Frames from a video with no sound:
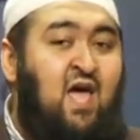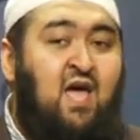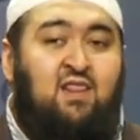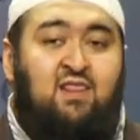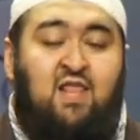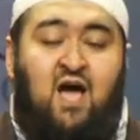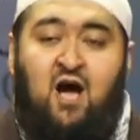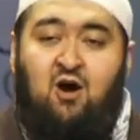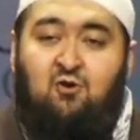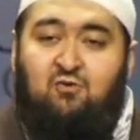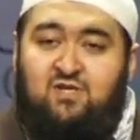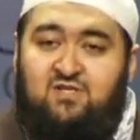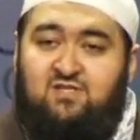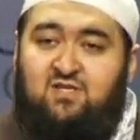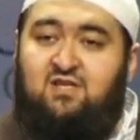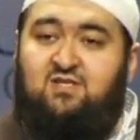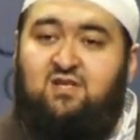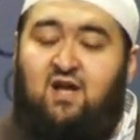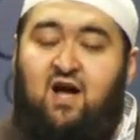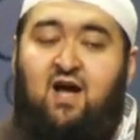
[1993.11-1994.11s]
Now is
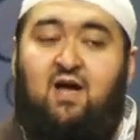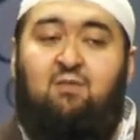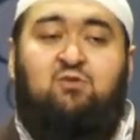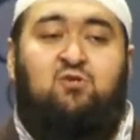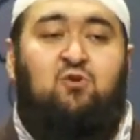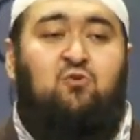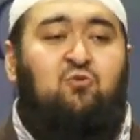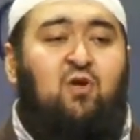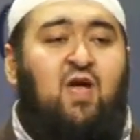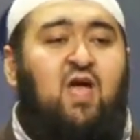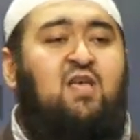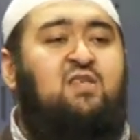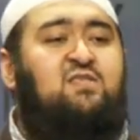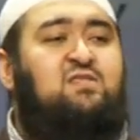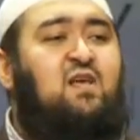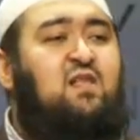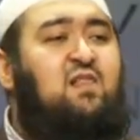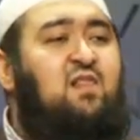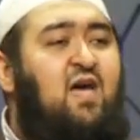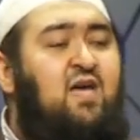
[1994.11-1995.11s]
the time to raise
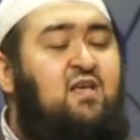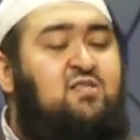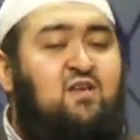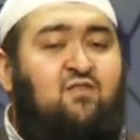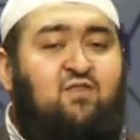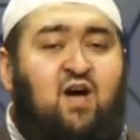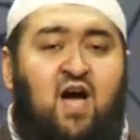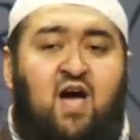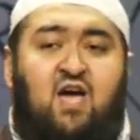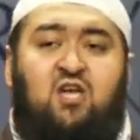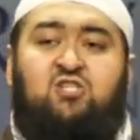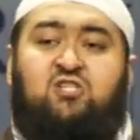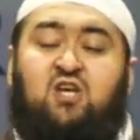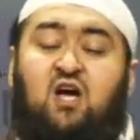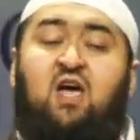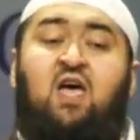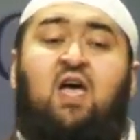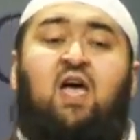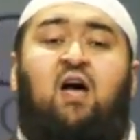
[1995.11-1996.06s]
the likes of Aisha